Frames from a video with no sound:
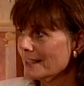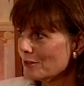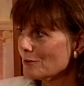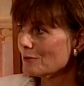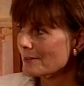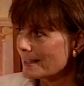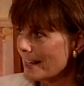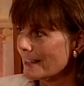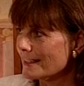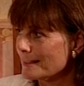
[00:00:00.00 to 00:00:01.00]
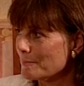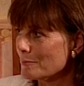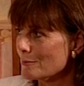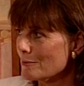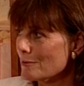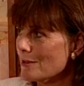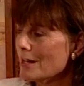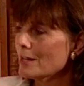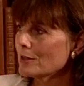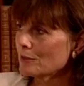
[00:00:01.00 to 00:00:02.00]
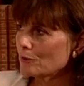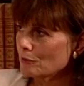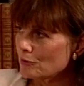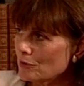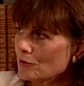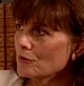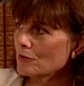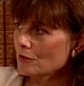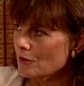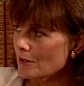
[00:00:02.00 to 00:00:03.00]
And he chose that Hebrew to choose.